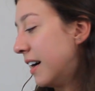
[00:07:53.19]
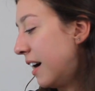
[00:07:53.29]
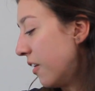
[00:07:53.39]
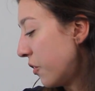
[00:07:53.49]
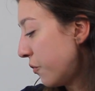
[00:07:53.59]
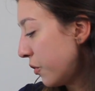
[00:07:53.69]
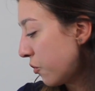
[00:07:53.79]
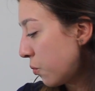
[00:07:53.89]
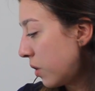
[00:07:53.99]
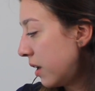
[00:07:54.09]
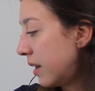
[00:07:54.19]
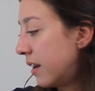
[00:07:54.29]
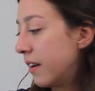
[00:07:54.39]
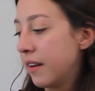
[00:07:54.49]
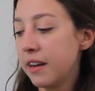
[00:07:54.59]
The first
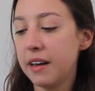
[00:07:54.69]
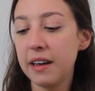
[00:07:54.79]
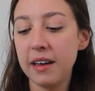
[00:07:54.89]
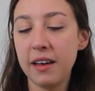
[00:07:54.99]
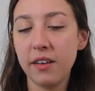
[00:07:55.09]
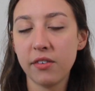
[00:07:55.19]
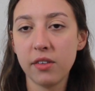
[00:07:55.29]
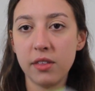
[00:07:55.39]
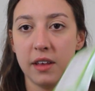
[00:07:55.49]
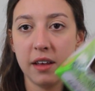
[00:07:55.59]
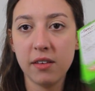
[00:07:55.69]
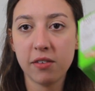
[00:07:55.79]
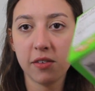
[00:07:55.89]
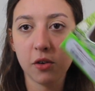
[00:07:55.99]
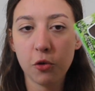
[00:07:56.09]
one is
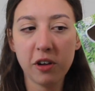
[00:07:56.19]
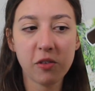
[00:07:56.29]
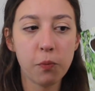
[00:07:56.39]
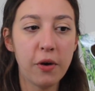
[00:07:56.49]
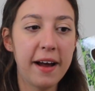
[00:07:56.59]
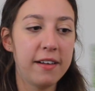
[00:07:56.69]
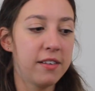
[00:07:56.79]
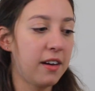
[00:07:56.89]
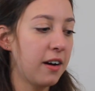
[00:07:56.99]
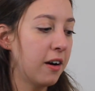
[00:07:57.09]
these Crispbreads.